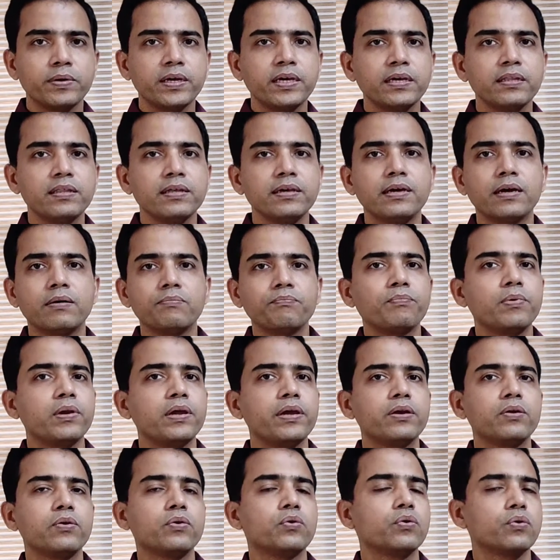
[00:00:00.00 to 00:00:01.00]
be the
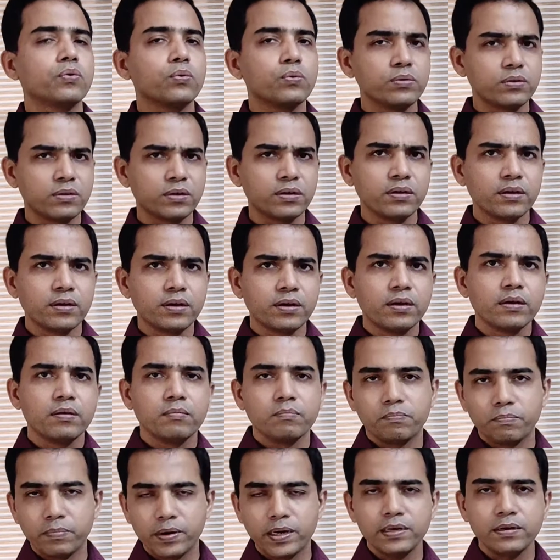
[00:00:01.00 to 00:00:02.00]
complete truth,
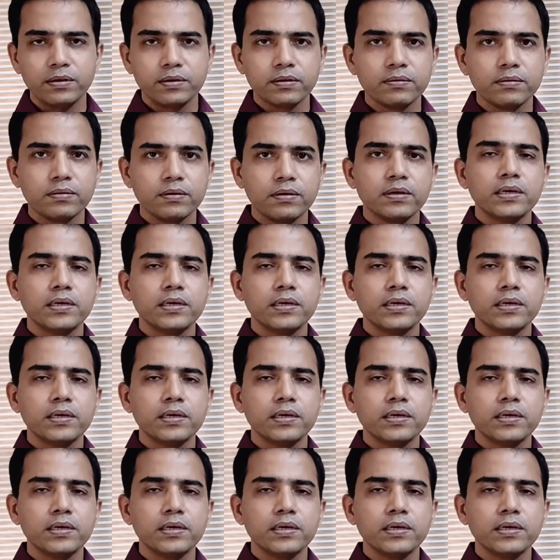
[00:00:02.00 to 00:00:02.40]
but